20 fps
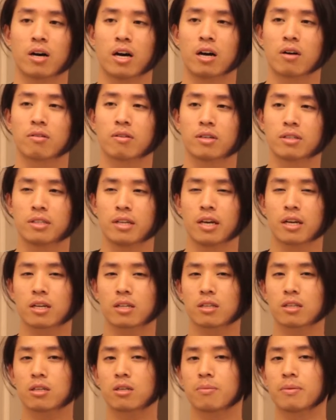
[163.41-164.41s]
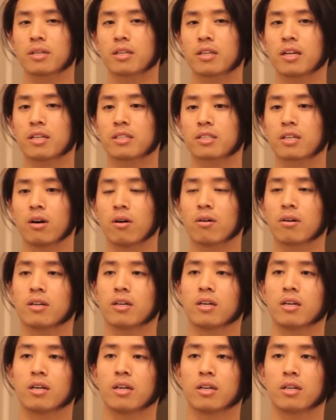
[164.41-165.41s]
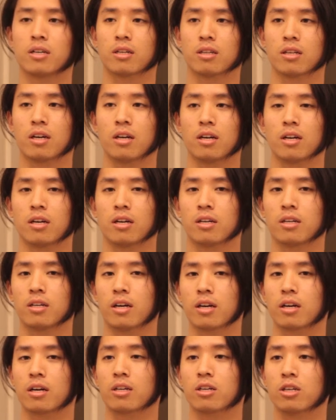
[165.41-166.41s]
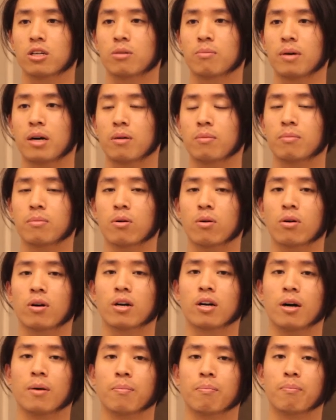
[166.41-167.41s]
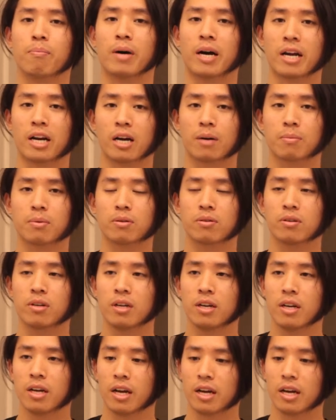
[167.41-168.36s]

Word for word: However, take a little bit less coconut and, a, and like a good amount more um, pineapple.